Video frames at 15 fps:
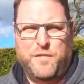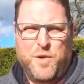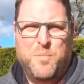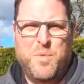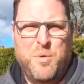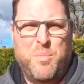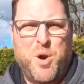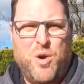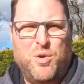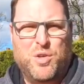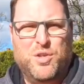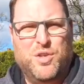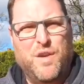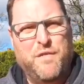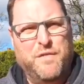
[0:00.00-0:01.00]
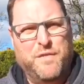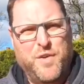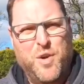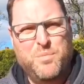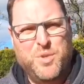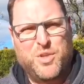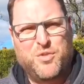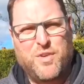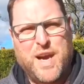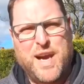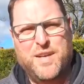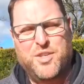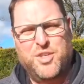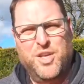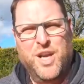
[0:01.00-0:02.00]
from the box, from
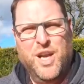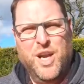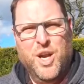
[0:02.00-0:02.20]
scratch,